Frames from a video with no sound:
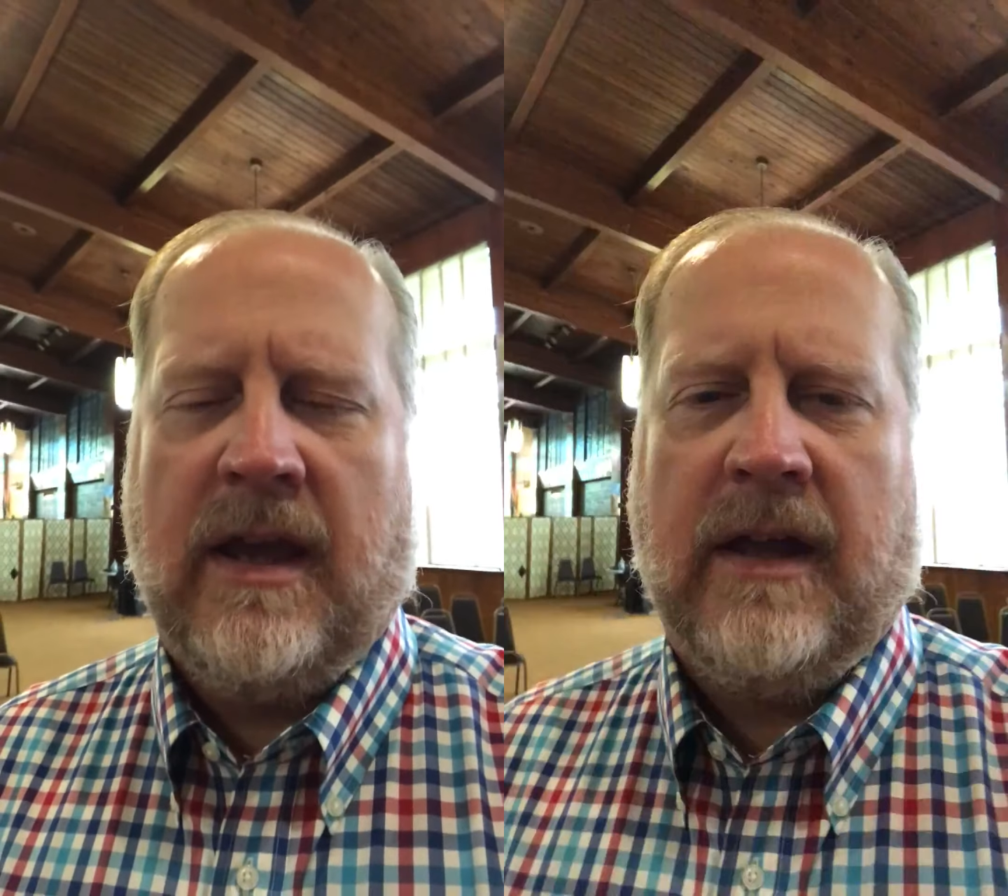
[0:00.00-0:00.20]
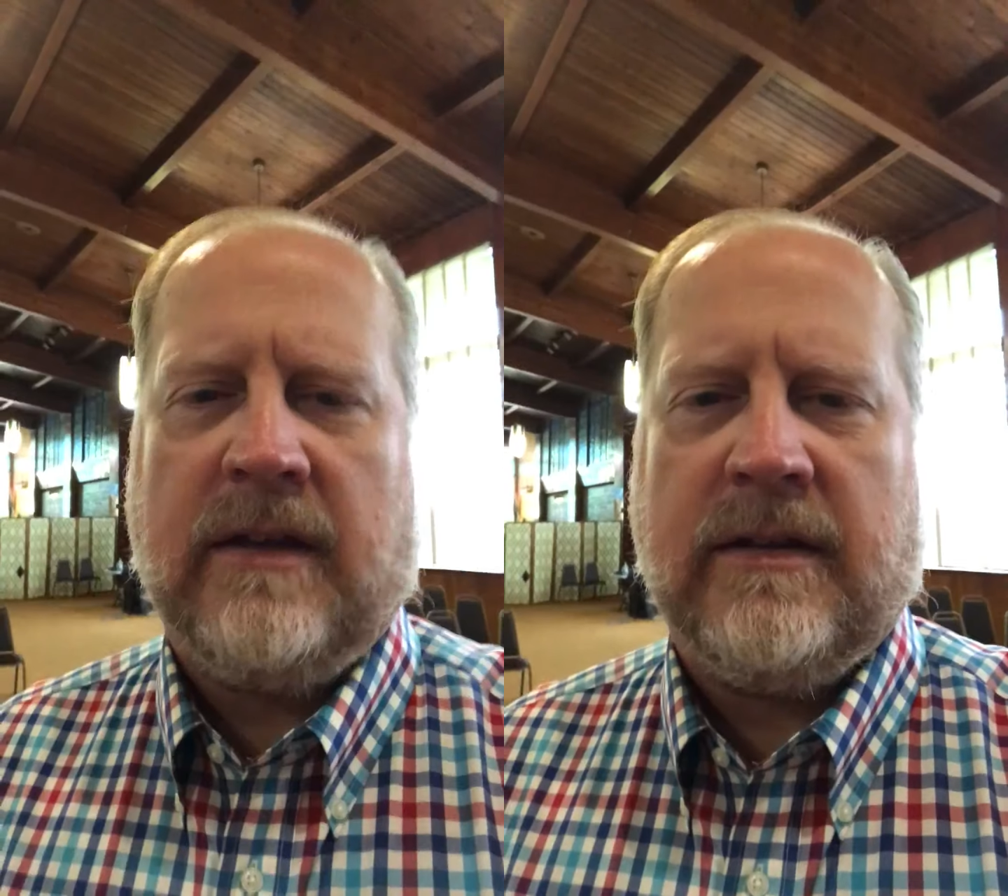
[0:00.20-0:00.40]

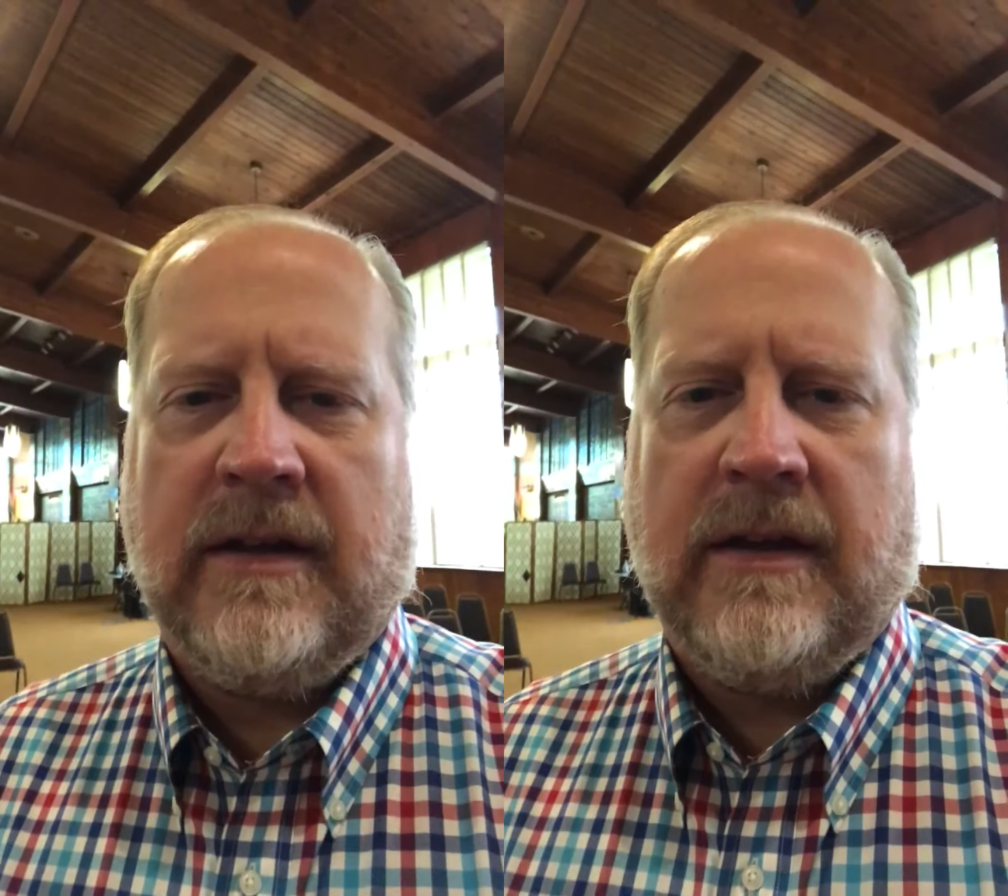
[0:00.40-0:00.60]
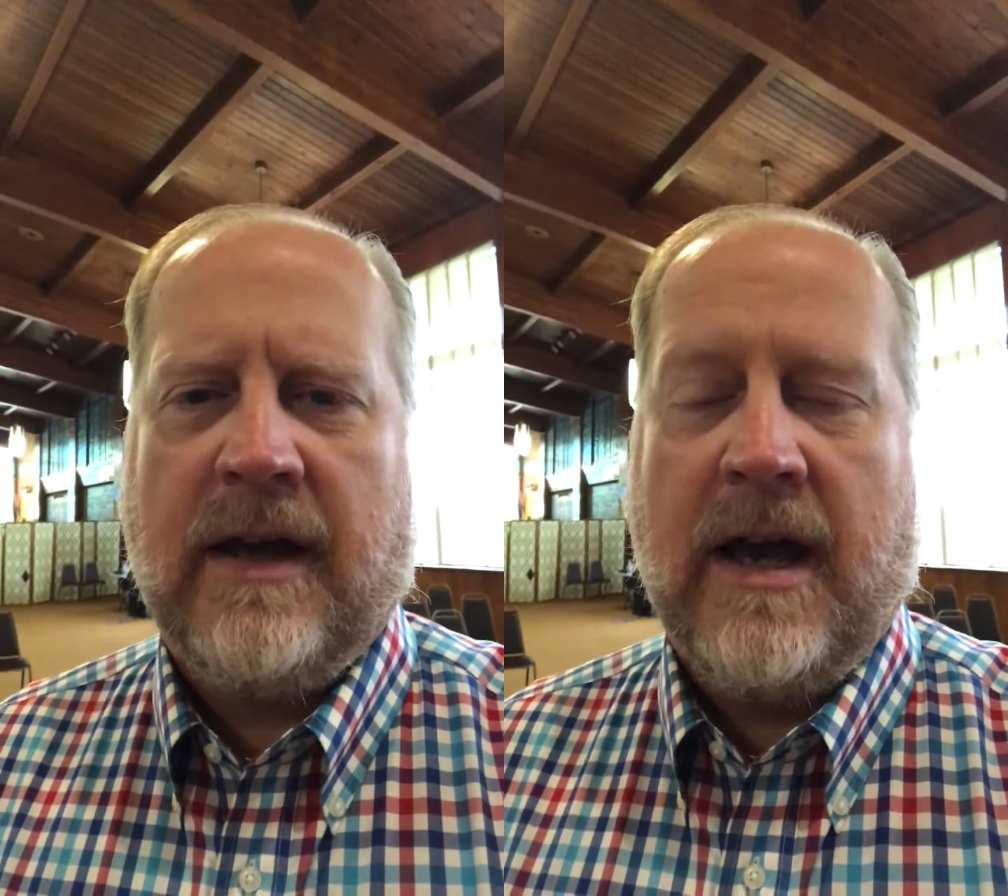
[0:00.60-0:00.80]
and
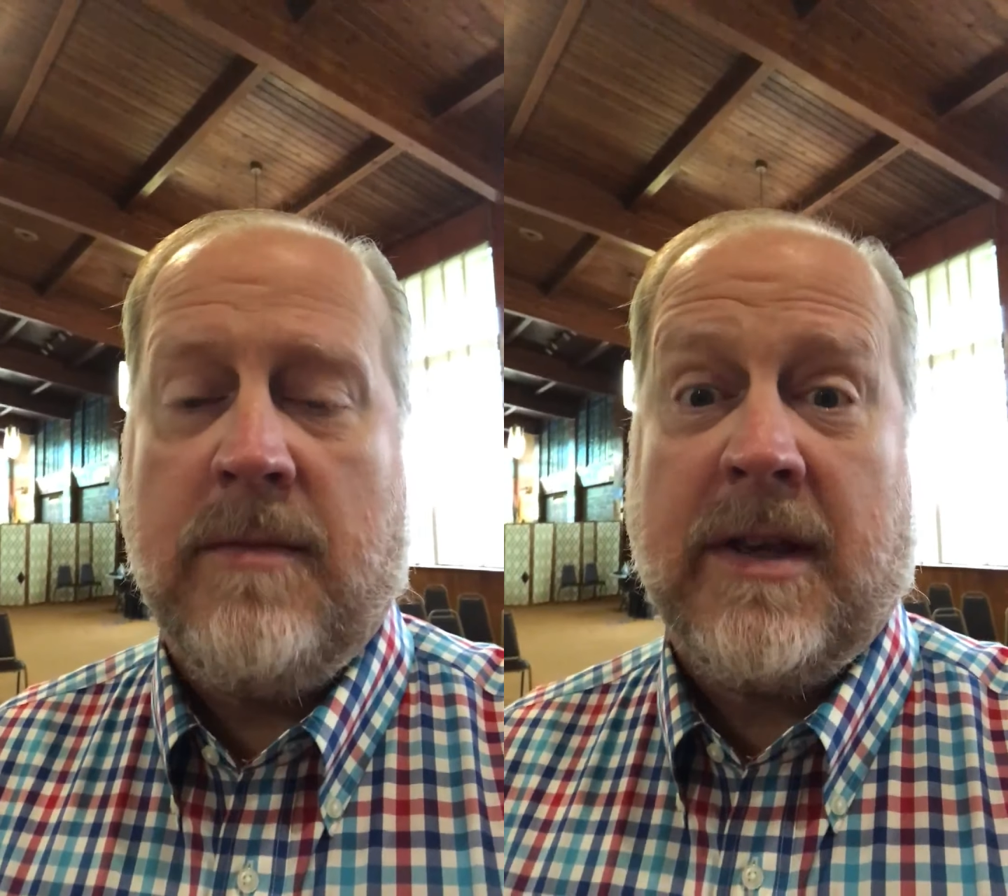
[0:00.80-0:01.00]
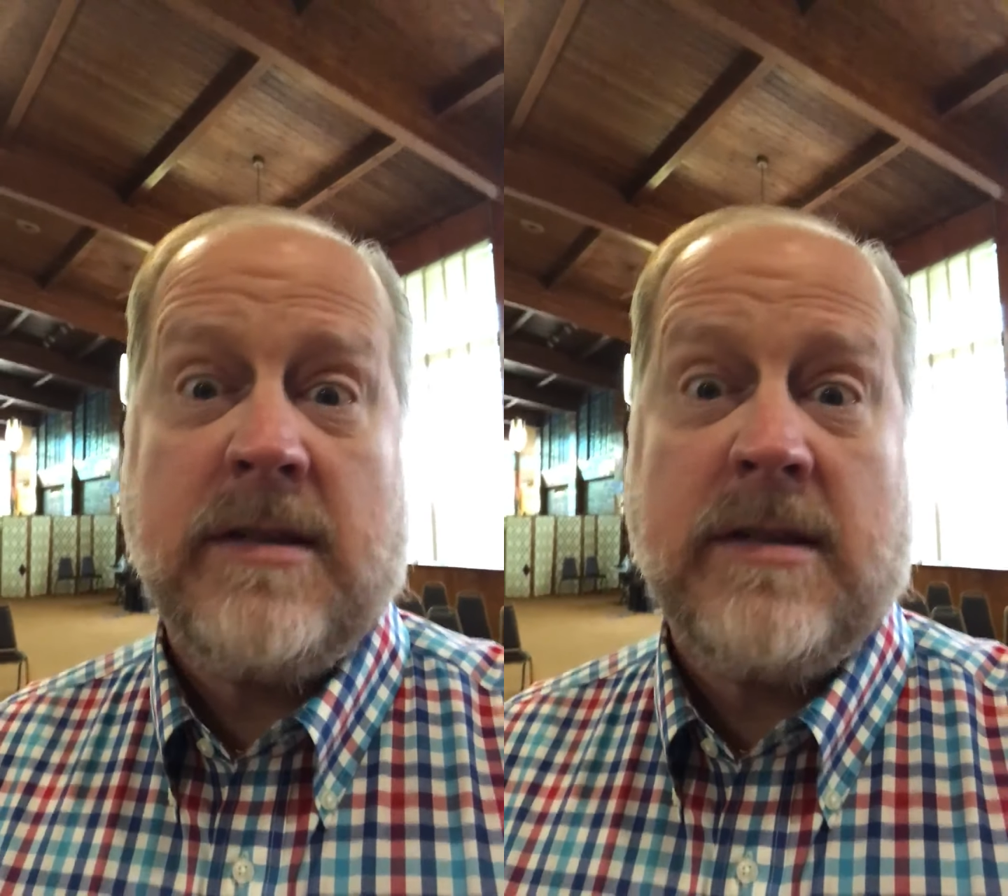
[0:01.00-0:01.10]
I am